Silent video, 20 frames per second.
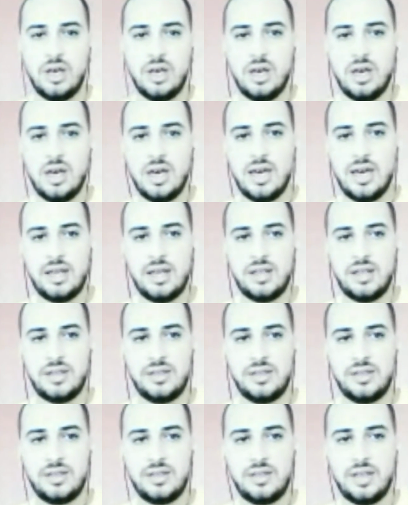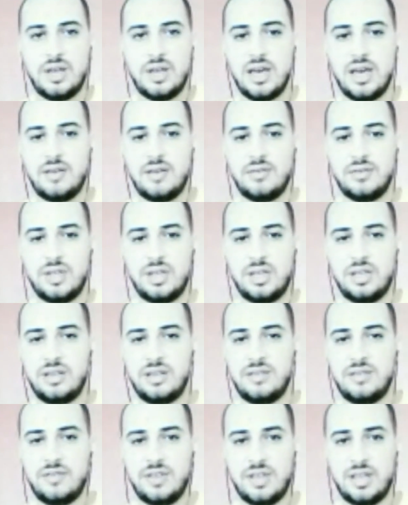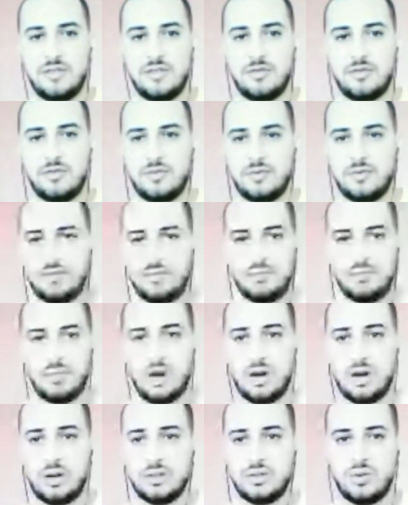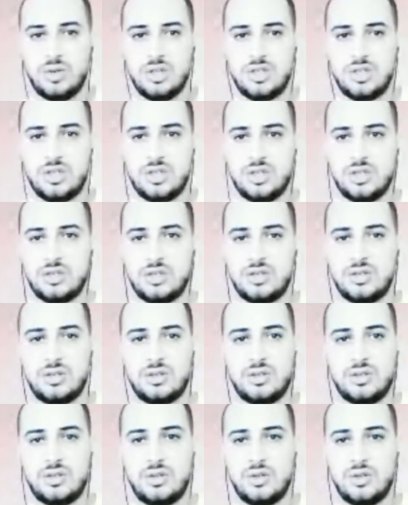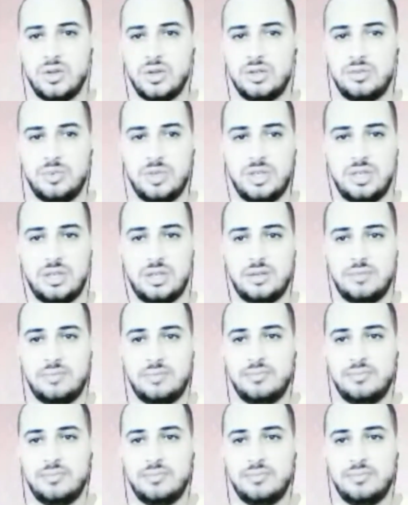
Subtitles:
And then you have the innovative part, which could be